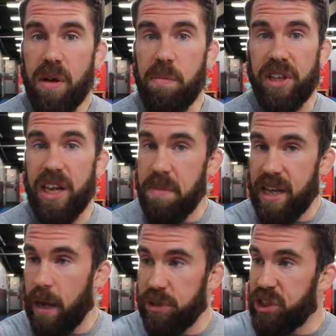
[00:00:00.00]
but then it
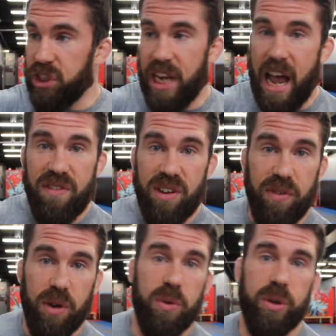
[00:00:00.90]
becomes just having
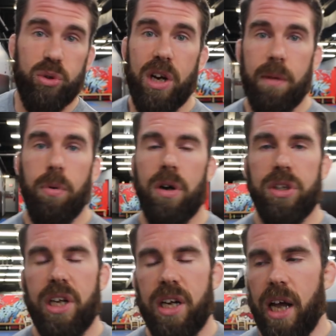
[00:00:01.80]
fun with your training
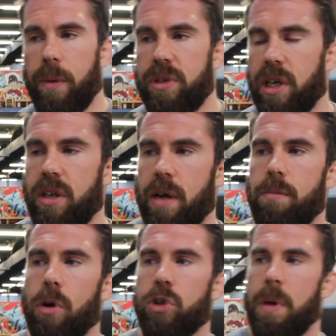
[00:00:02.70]
partners. And I would tell you that
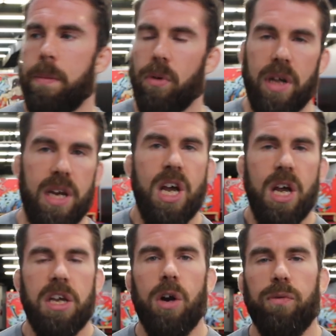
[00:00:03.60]
most people, and
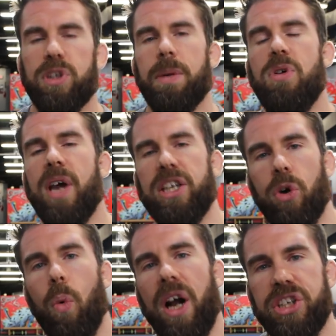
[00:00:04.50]
you know, for some of you guys
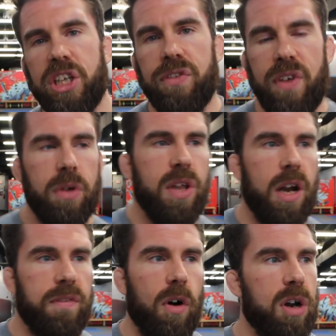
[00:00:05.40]
that are watching this video
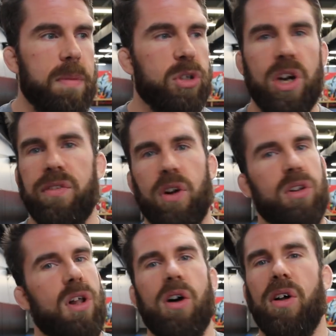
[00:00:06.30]
that have already been training for a
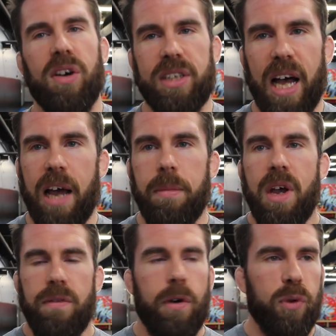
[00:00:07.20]
long, long time,
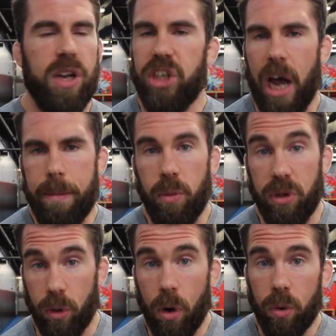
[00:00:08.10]
feel free to chime in
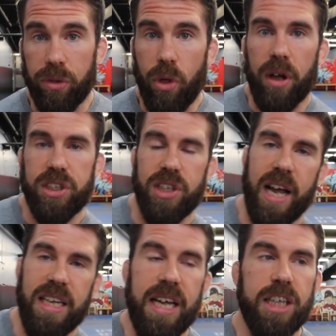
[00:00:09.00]
with your own thoughts and
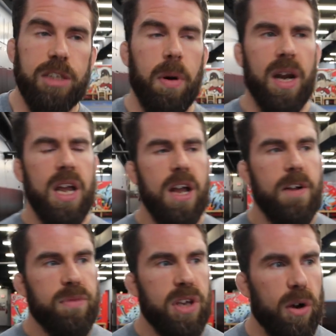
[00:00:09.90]
ideas. But
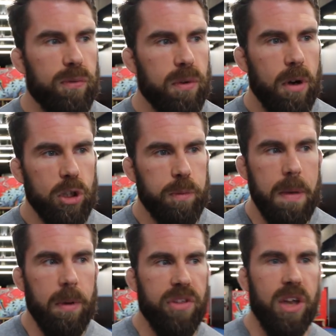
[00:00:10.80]
you know, for most
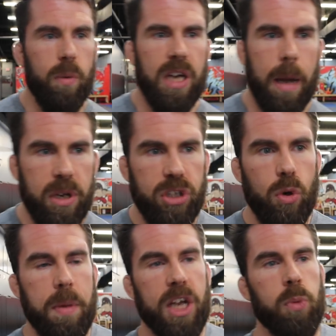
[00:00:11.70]
people, I think we come
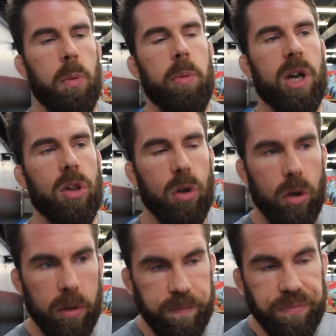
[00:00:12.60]
into it because we want to
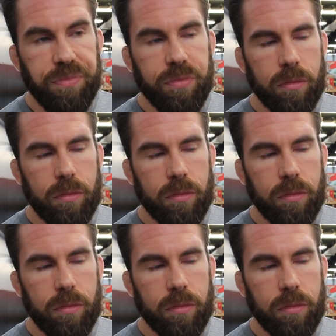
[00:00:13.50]
learn